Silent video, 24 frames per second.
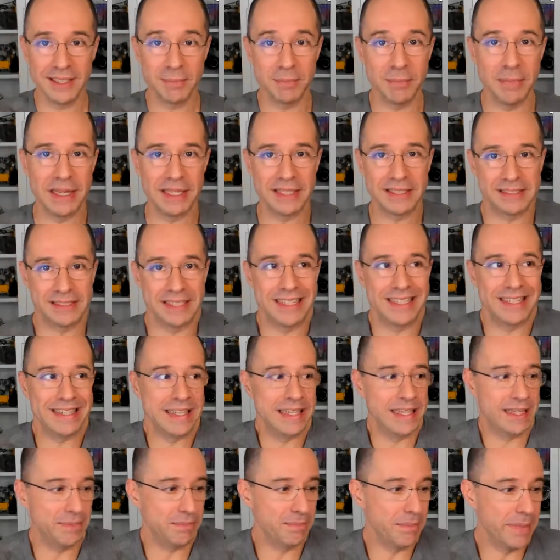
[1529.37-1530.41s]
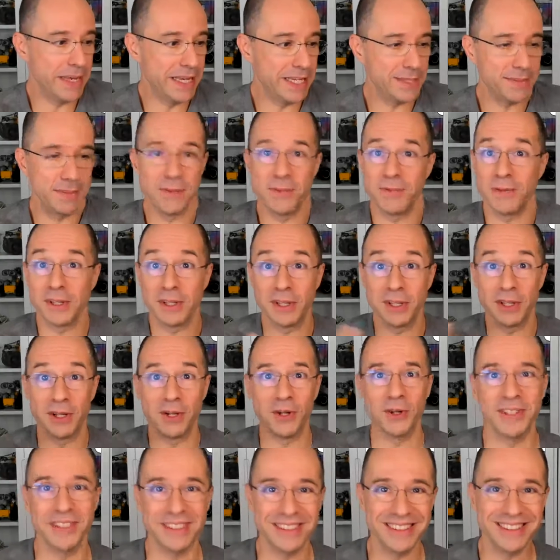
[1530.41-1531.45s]
It makes me feel
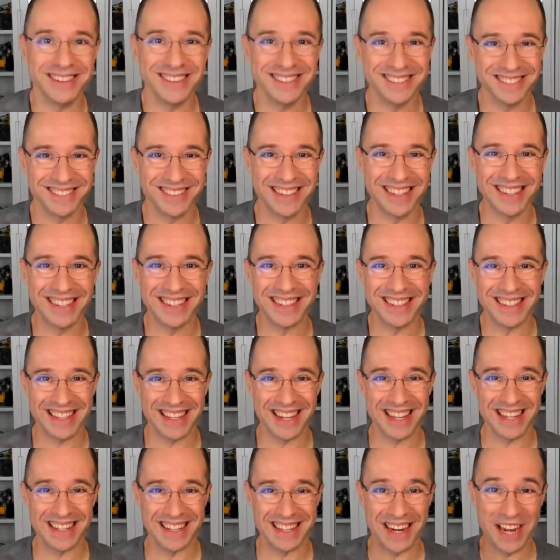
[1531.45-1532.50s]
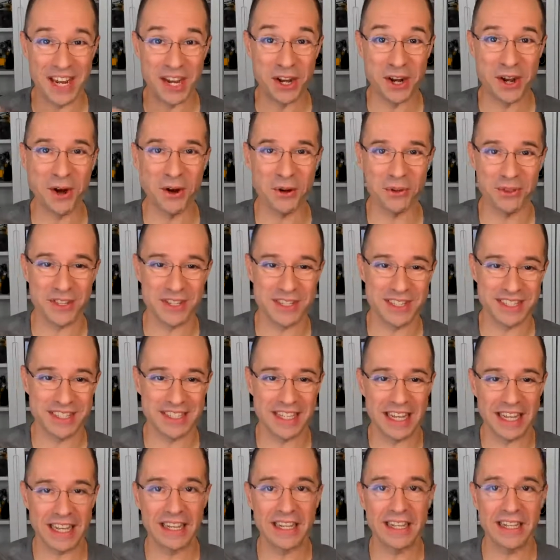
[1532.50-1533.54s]
good, right? That I know this
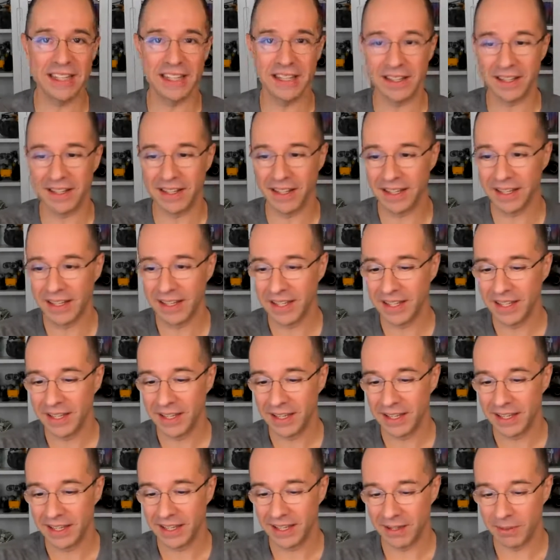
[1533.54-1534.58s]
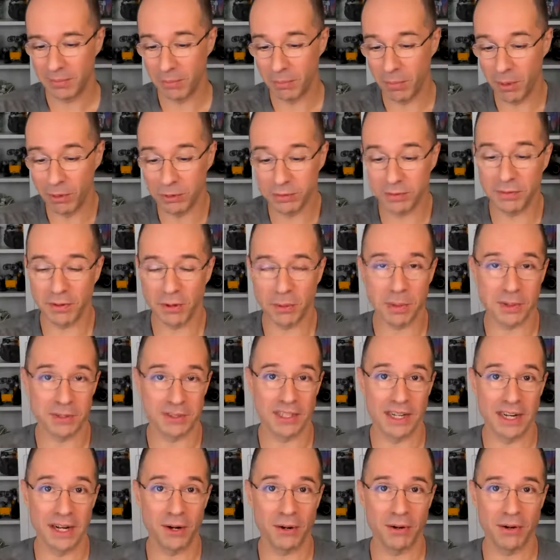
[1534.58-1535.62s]
is most
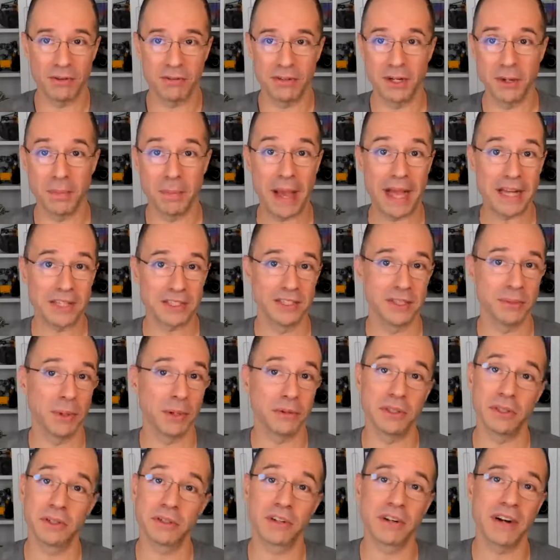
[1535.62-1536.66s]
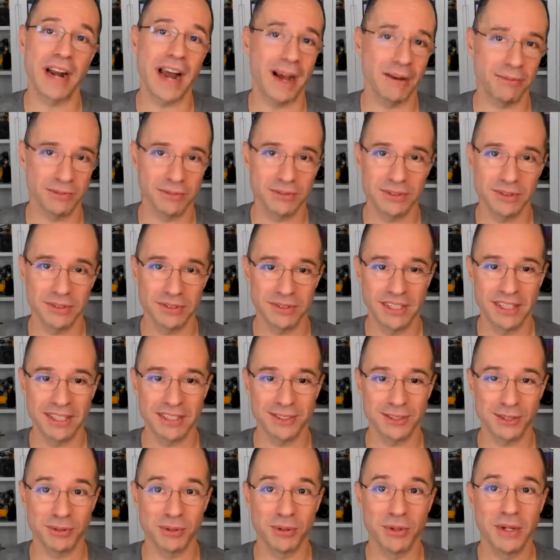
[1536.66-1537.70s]
developers that I know are very passionate about their craft,
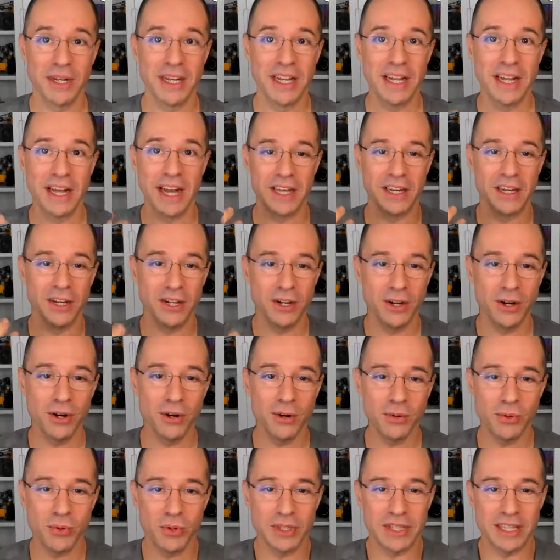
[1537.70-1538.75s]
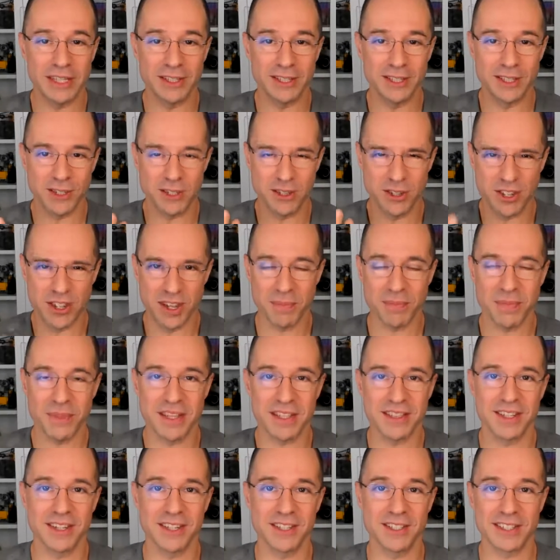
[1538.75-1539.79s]
right? So I know that there's
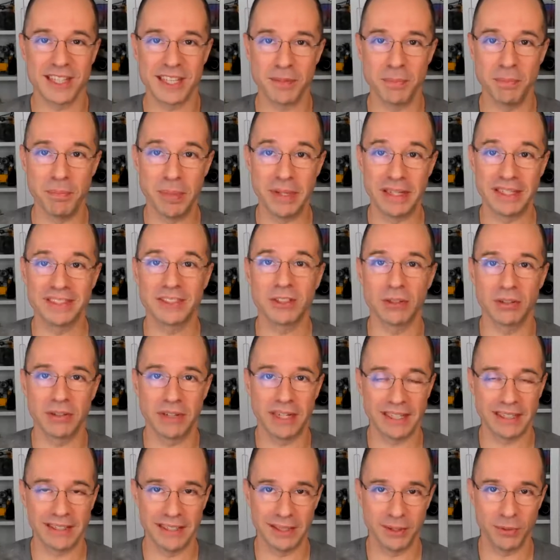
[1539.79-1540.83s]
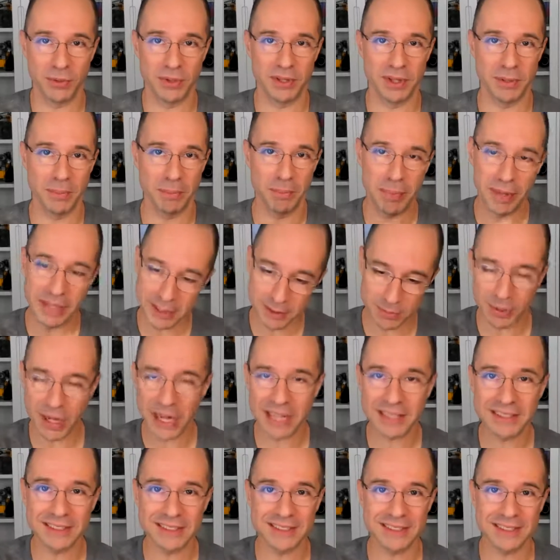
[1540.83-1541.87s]
something there. It's like built correctly with the best
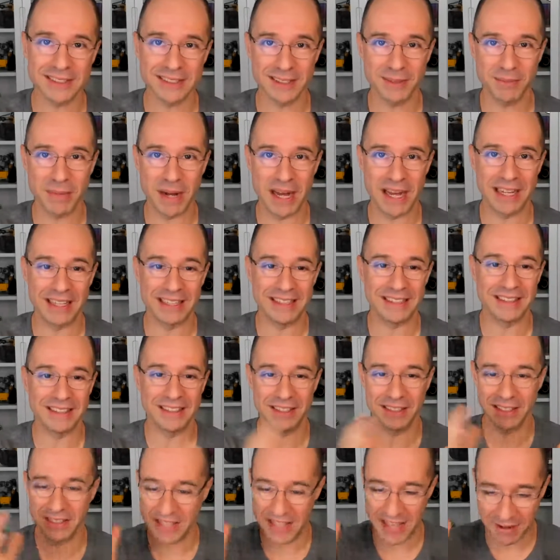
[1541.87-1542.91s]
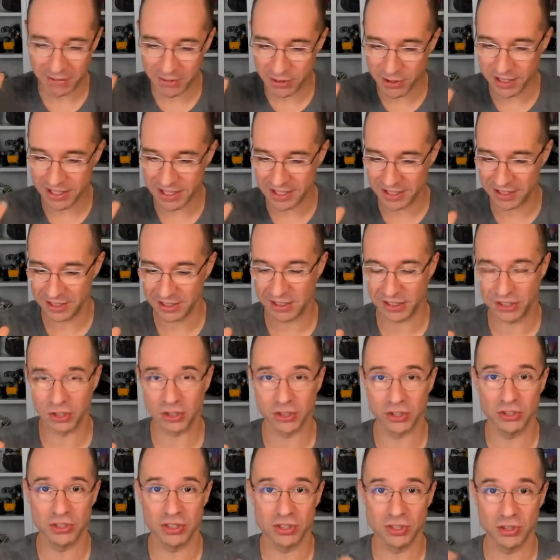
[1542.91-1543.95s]
practices in mind. Everything
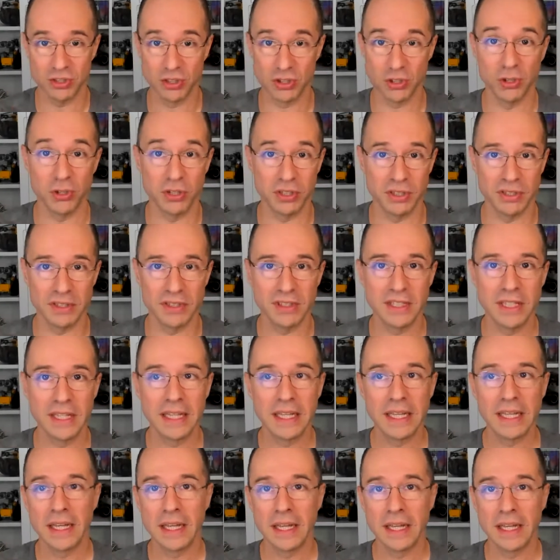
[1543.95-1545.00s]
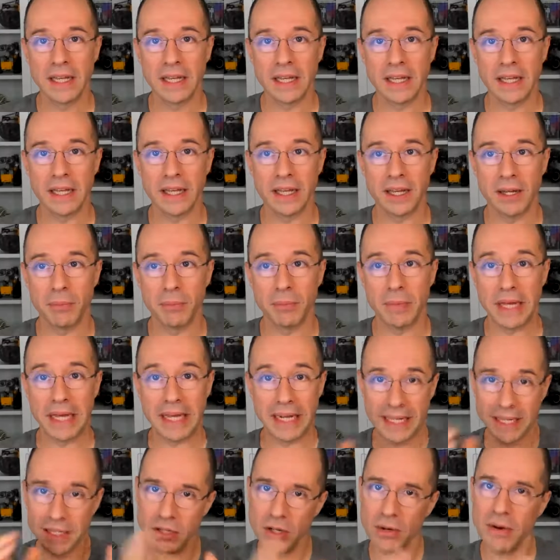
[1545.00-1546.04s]
is good. And
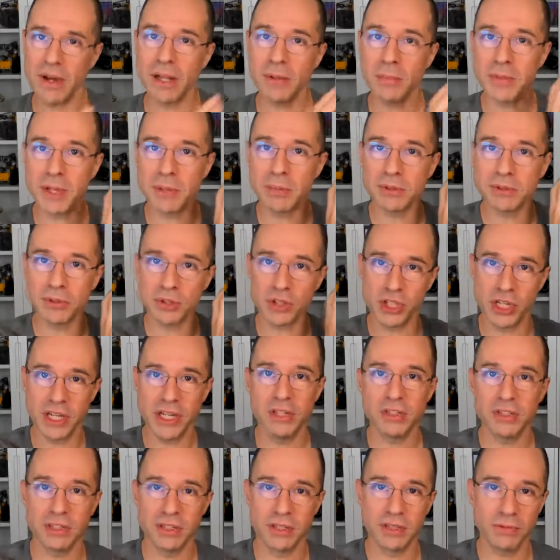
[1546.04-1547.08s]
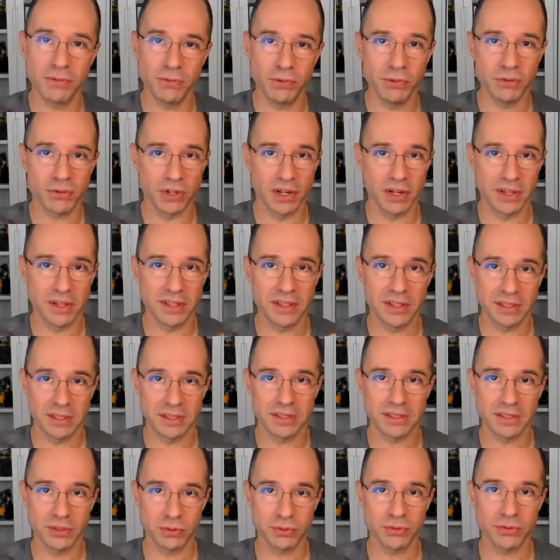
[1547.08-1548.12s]
I know I'll be able to change it in the future. I think
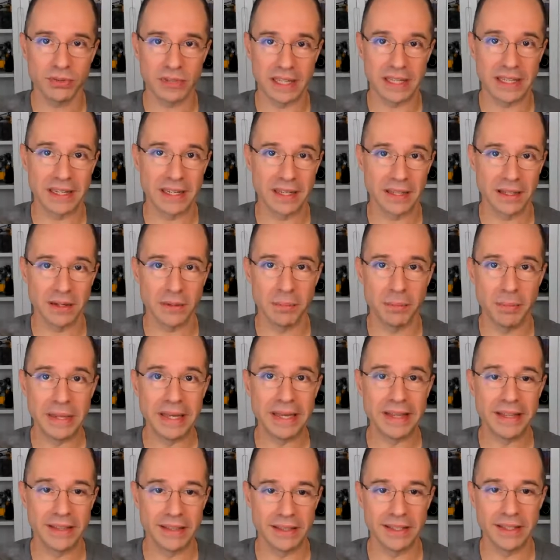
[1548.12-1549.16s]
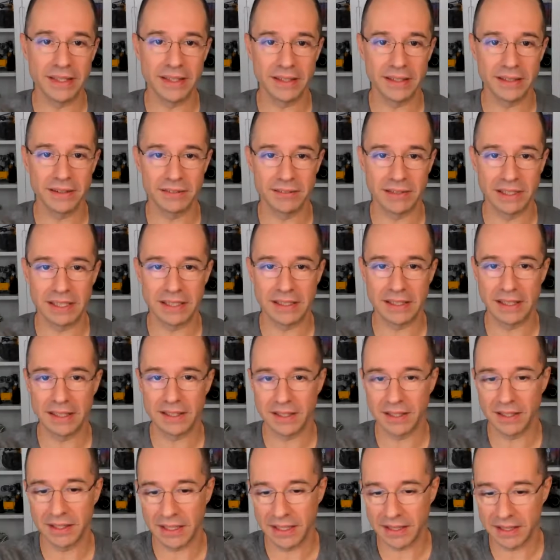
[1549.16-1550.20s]
this is also like another big thing, right?
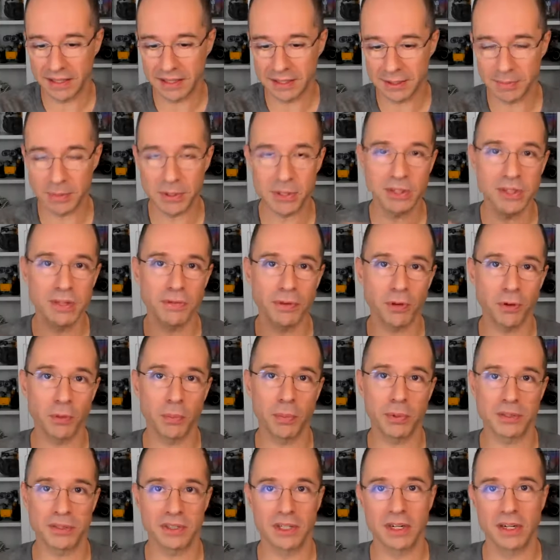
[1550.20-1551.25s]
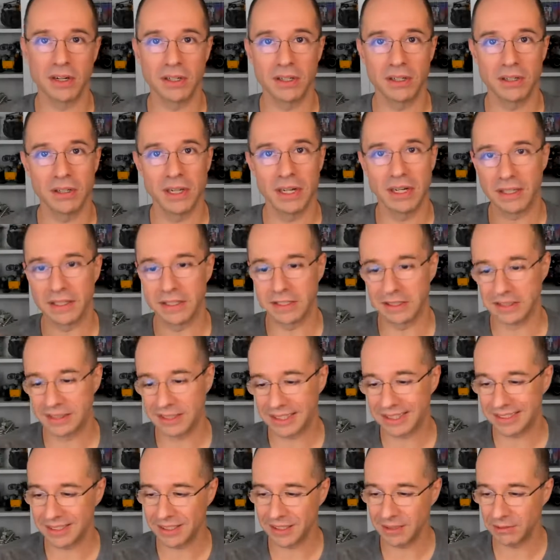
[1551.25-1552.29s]
I think especially developers are
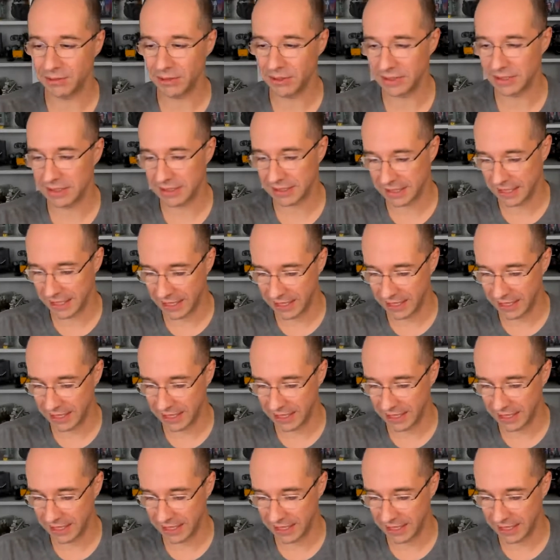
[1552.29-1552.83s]
sensitive to this.